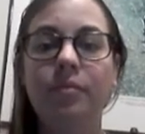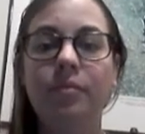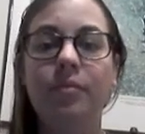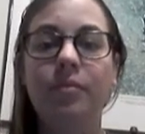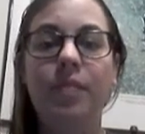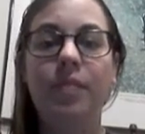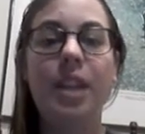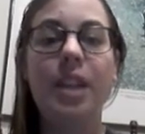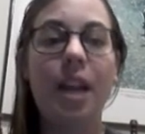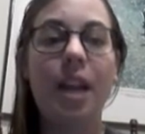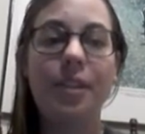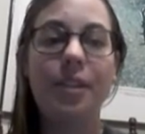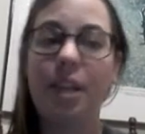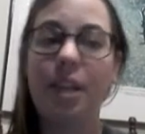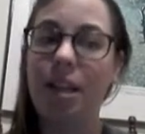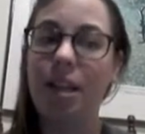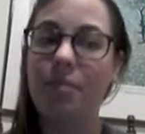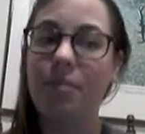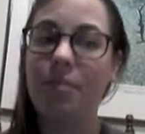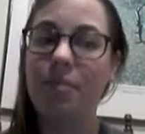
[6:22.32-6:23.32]
Nothing
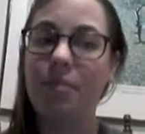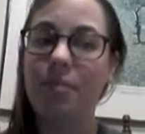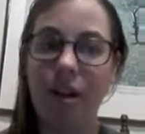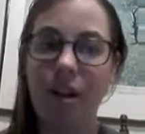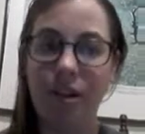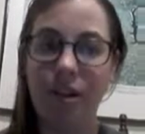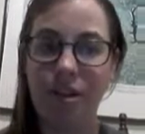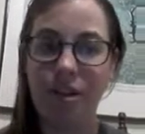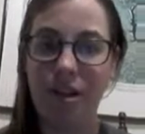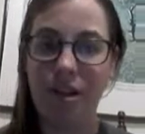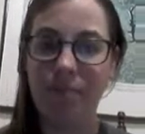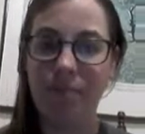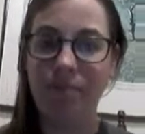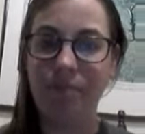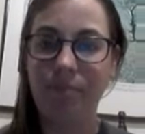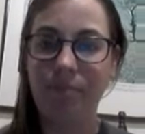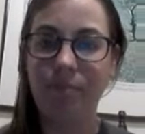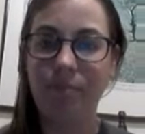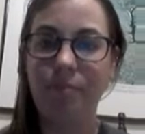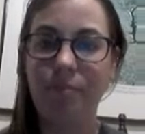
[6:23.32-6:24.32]
in biology
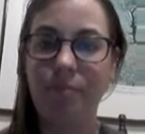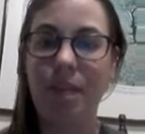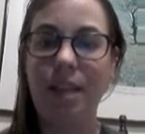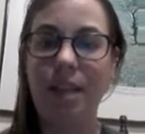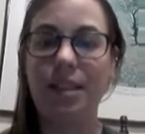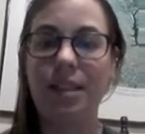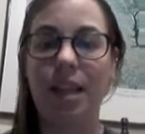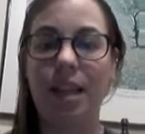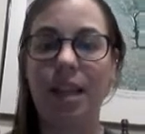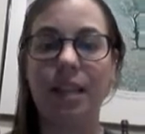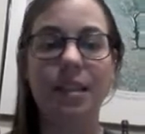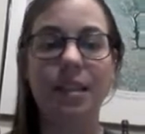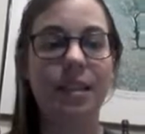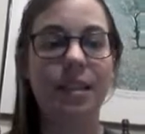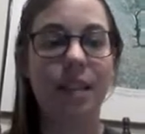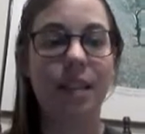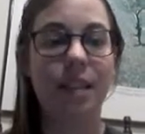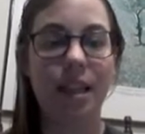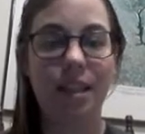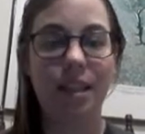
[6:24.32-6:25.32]
makes sense
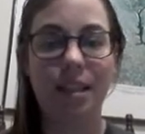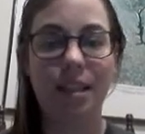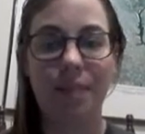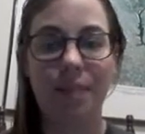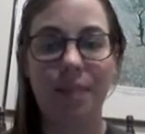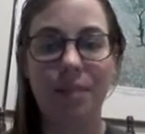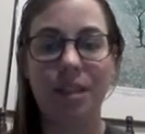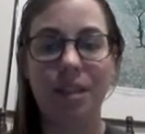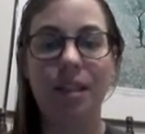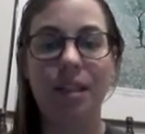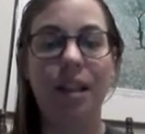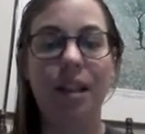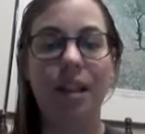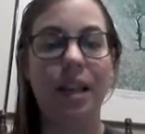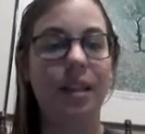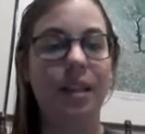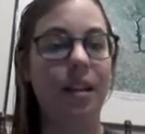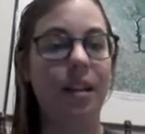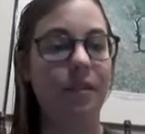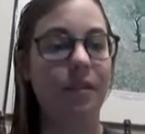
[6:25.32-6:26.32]
except in the
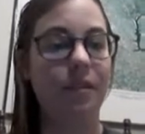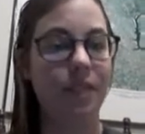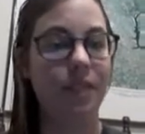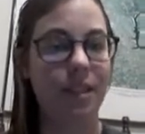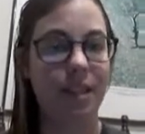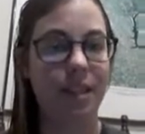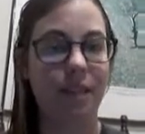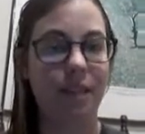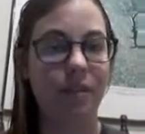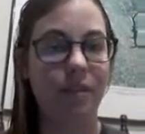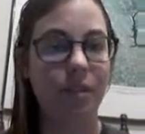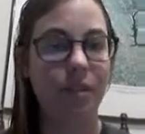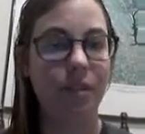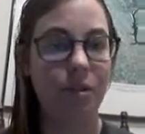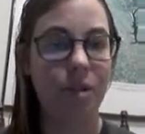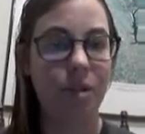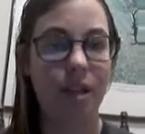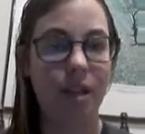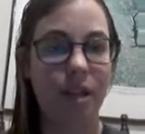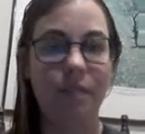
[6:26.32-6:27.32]
light of this
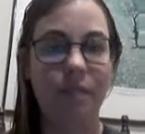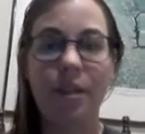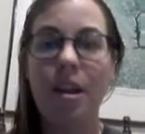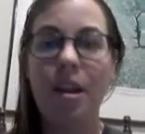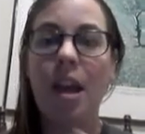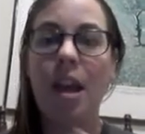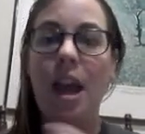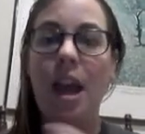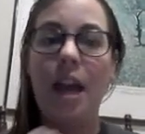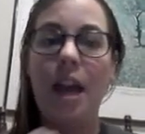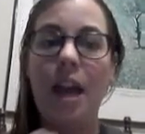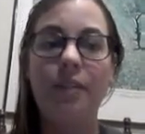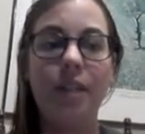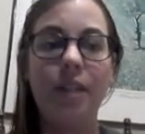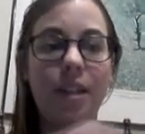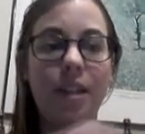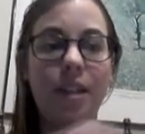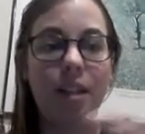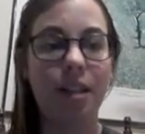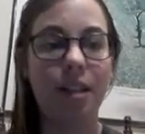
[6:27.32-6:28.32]
evolution.
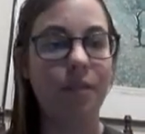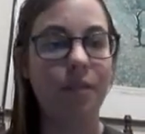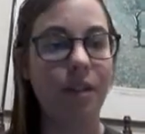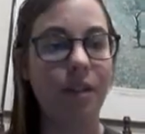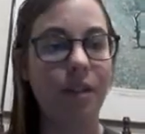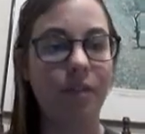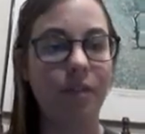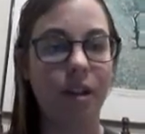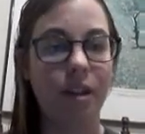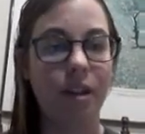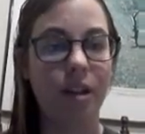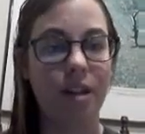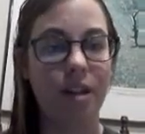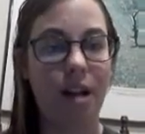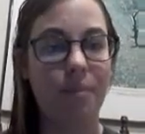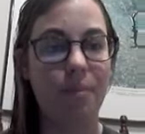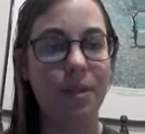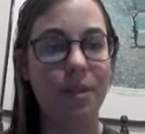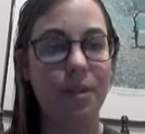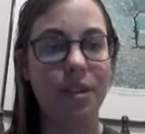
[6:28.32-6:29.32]
Everything that we've learned
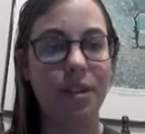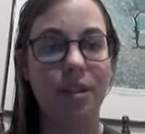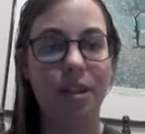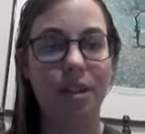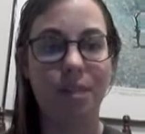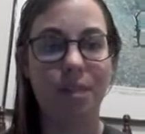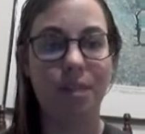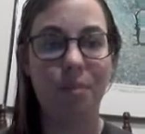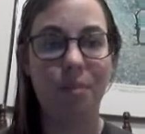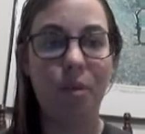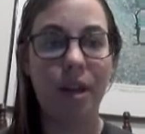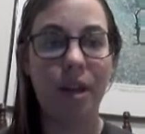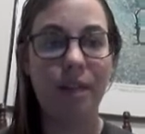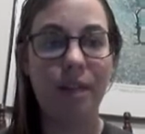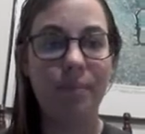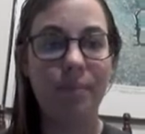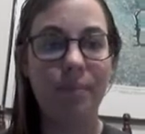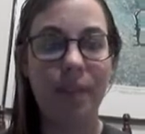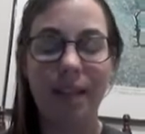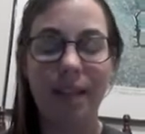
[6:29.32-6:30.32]
up until this point
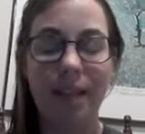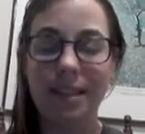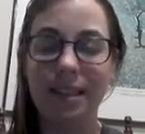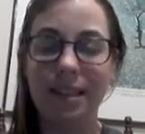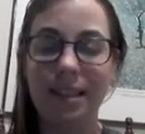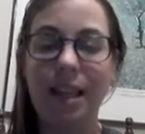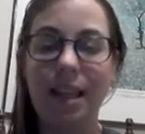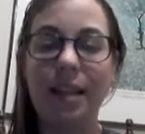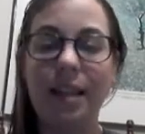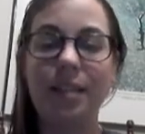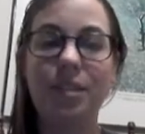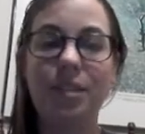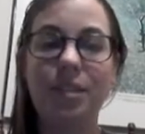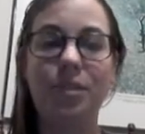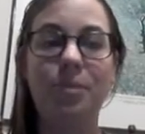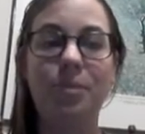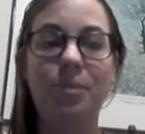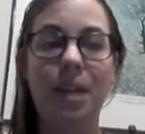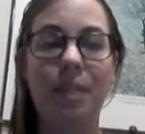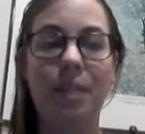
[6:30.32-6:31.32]
has led us to
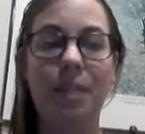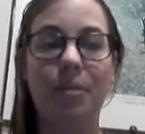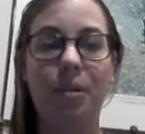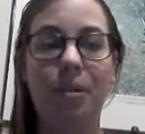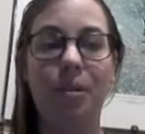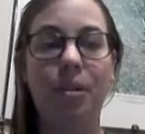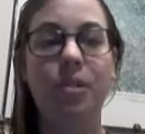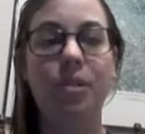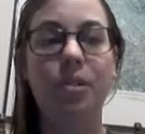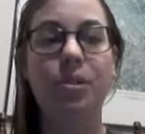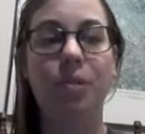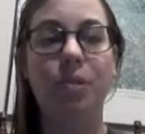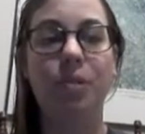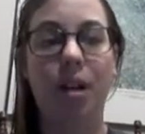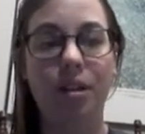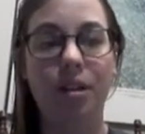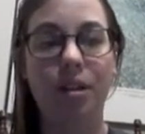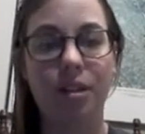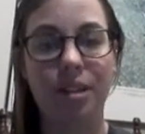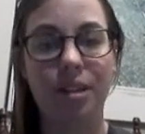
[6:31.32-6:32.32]
be able to
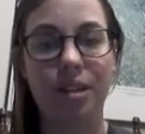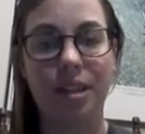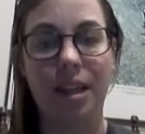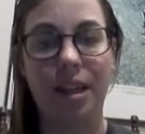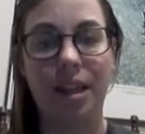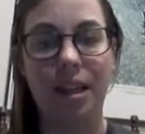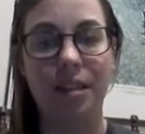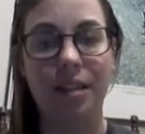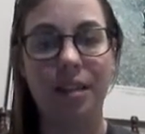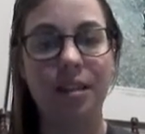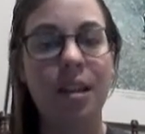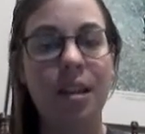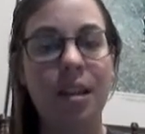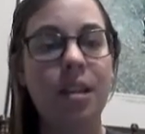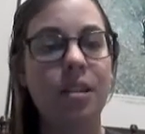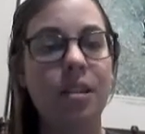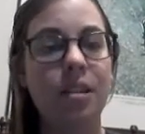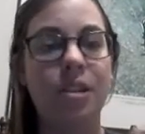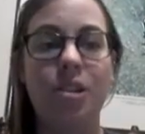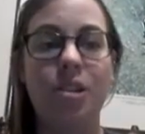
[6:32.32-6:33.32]
understand
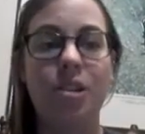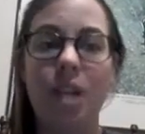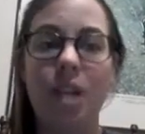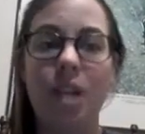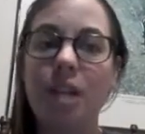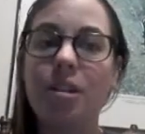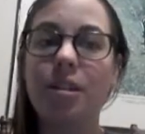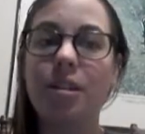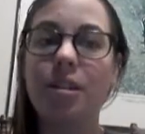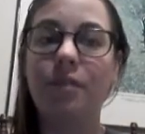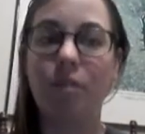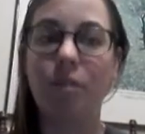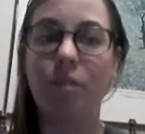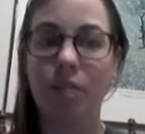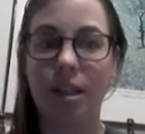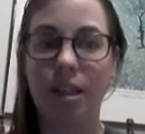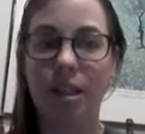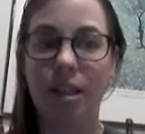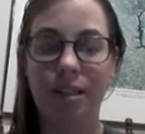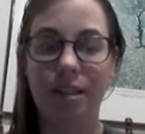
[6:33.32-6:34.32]
the changes of
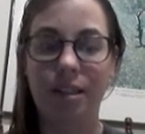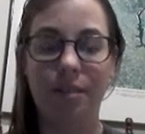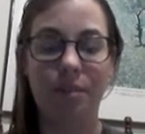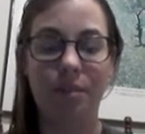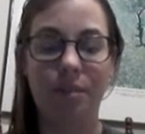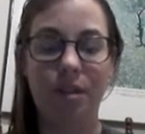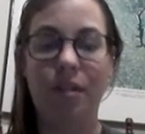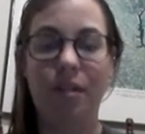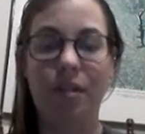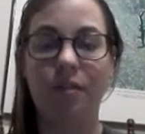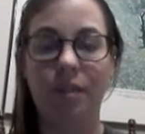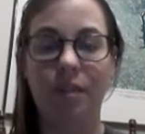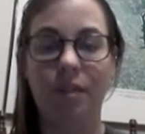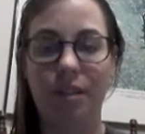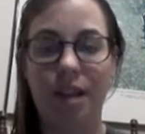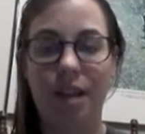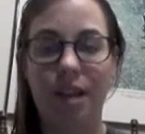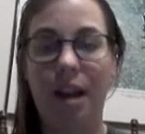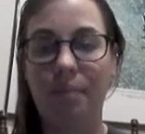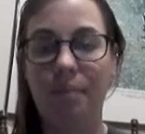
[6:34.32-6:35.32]
organisms over
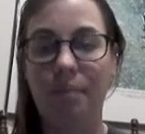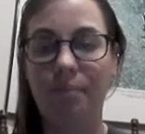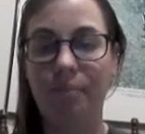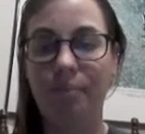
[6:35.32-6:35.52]
time.